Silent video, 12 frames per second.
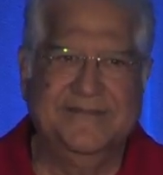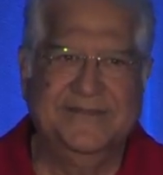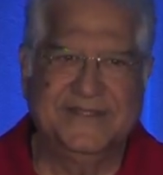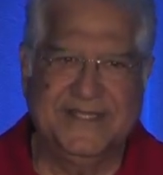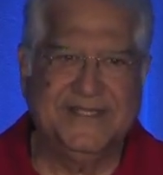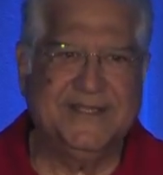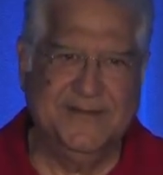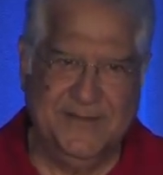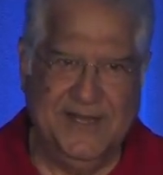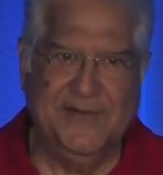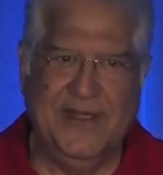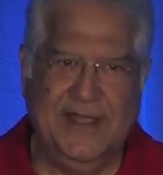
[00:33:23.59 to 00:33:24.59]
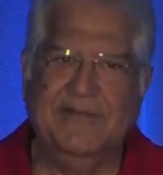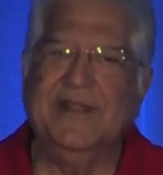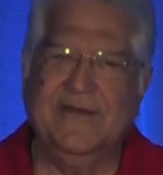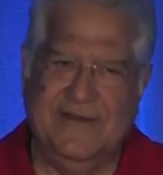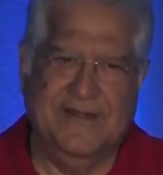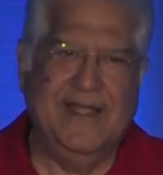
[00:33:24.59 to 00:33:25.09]
system in a way
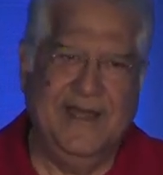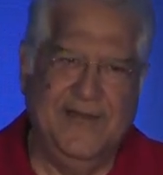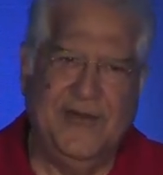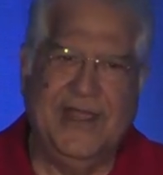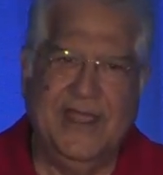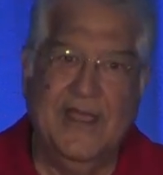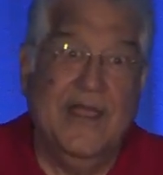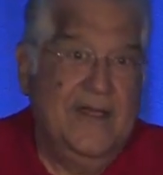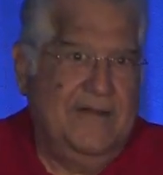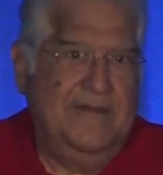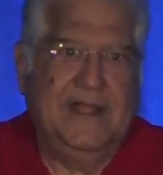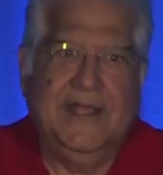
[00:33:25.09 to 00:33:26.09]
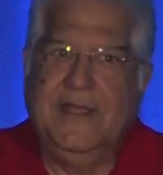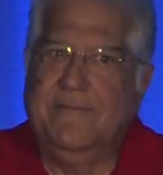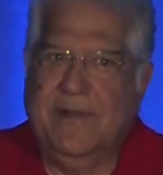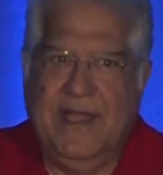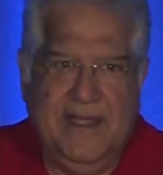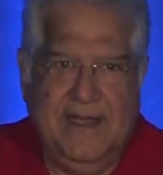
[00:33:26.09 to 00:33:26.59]
without really knowing whether he
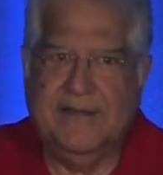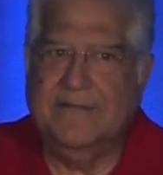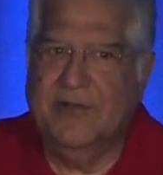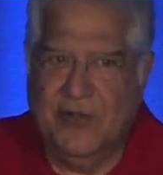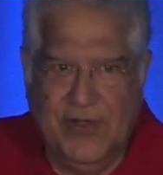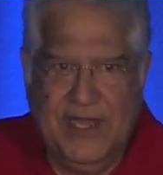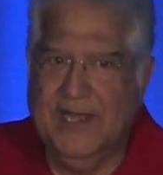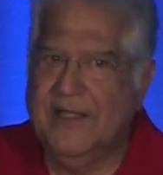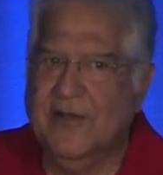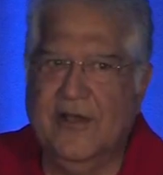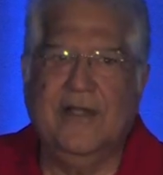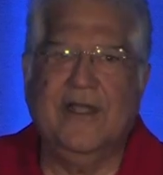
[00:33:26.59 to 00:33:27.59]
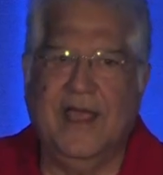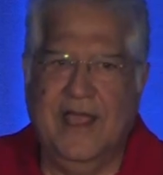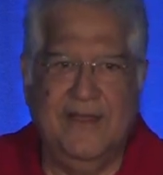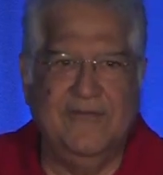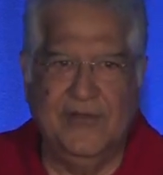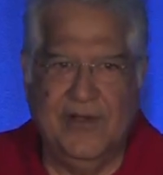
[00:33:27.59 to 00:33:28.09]
played it, knowing it or not, I
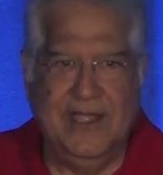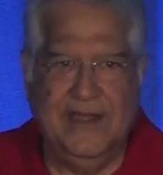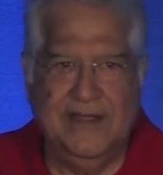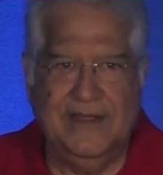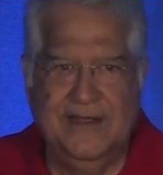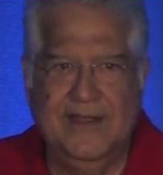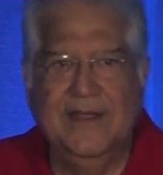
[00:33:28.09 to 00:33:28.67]
have no idea.